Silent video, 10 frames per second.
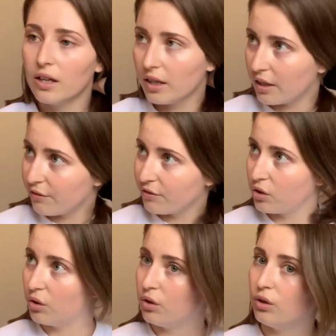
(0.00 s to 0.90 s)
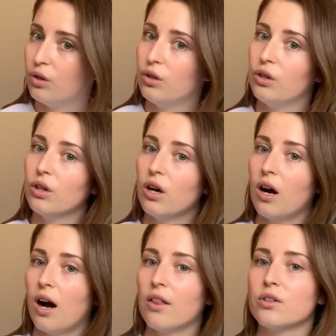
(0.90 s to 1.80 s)
if you
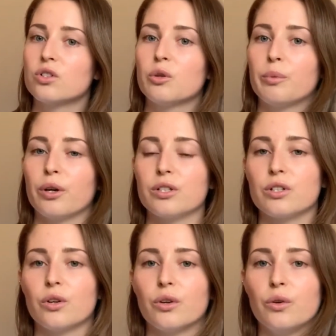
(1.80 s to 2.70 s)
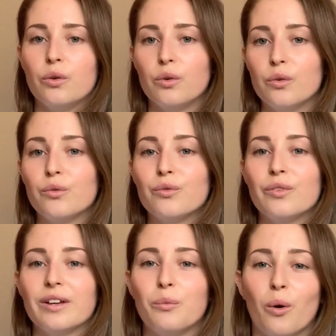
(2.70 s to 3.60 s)
are the sort of person who
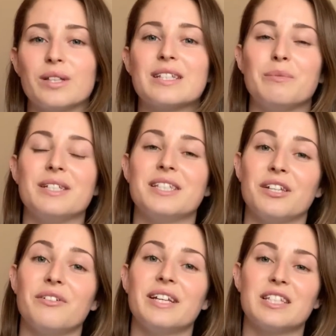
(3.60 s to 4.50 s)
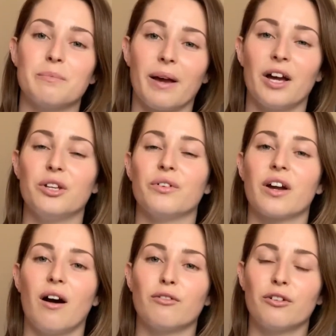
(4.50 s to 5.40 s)
wants to be serious about your
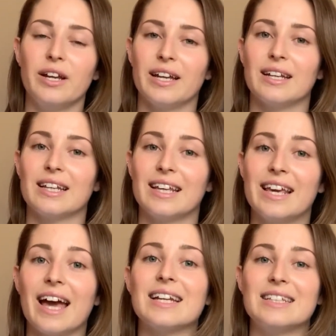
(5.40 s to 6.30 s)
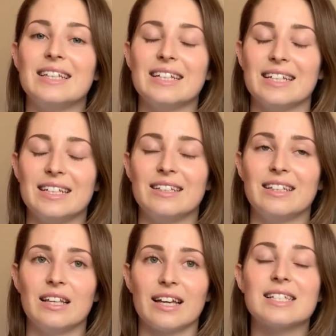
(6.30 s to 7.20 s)
recovery and
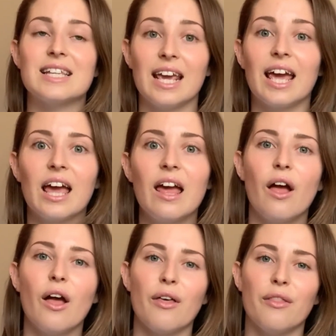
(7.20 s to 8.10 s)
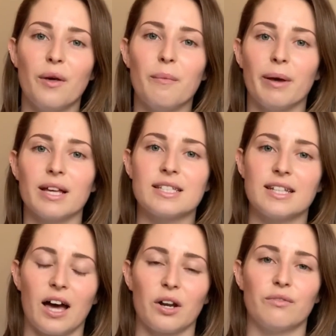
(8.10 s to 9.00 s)
getting the best
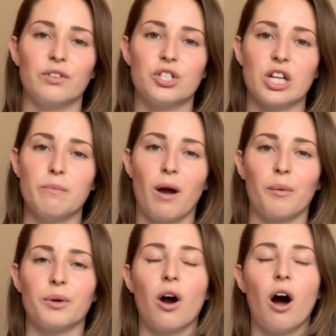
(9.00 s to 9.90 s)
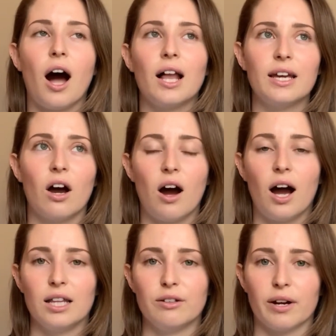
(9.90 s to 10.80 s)
out of the gym, I would highly
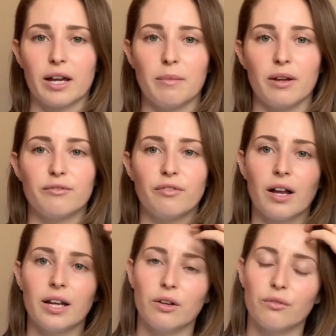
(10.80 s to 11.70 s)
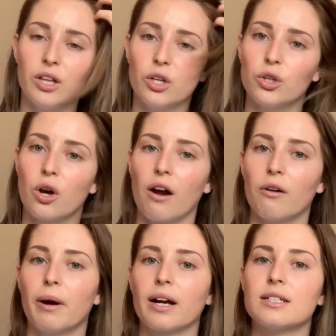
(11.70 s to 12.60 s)
recommend finding a really good
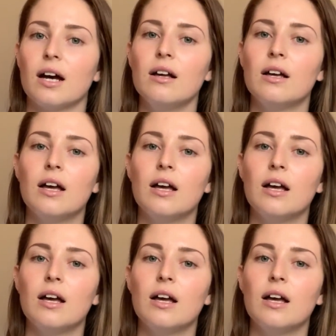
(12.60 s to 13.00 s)
chiropractor.